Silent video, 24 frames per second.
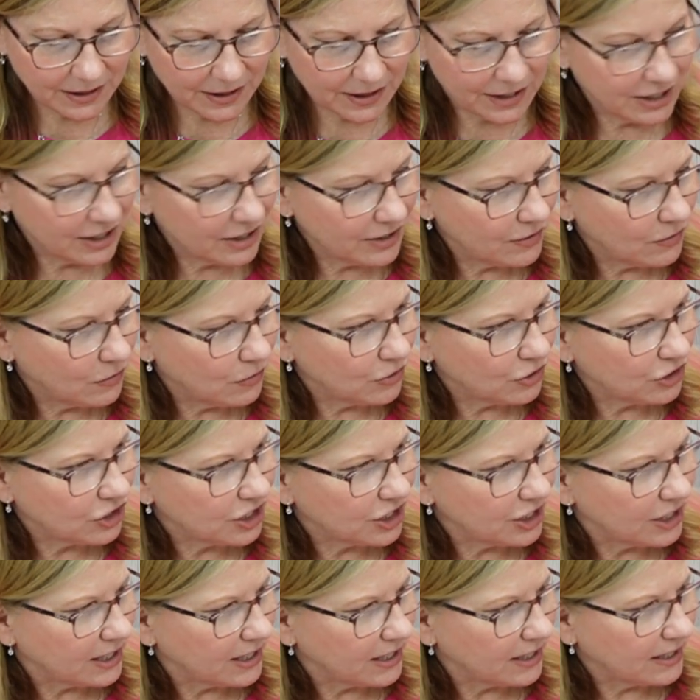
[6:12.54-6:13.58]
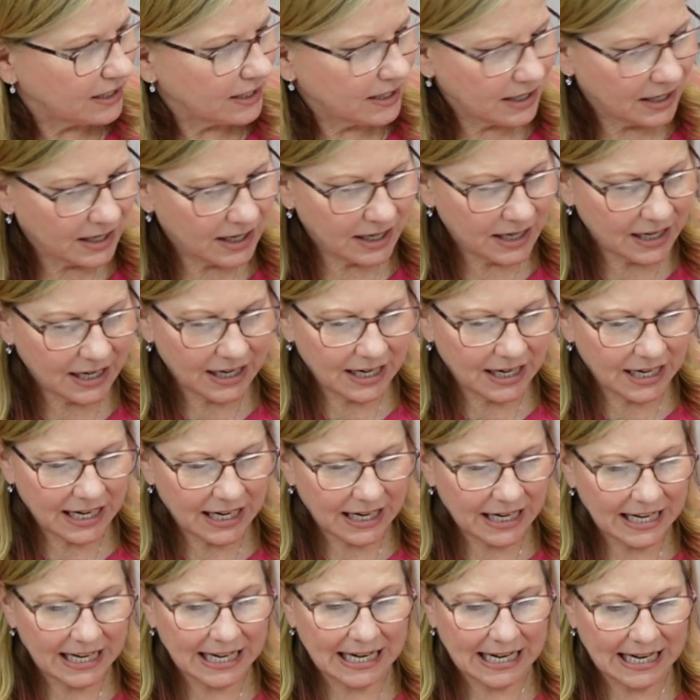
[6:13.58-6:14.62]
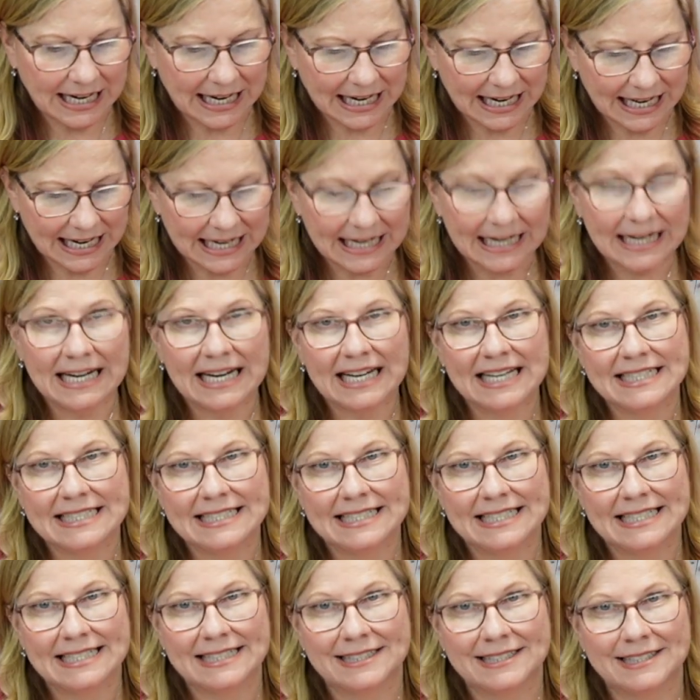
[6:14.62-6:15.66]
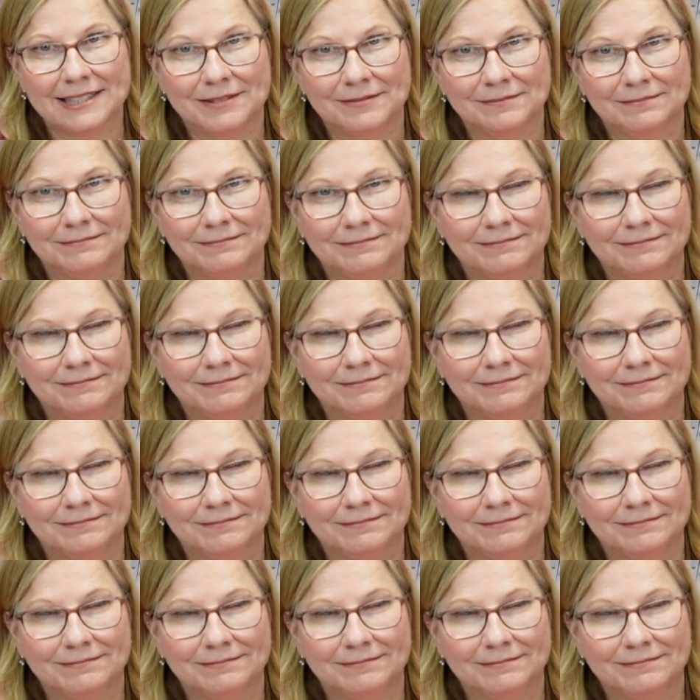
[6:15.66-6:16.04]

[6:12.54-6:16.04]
this whole sheet, 99 cents.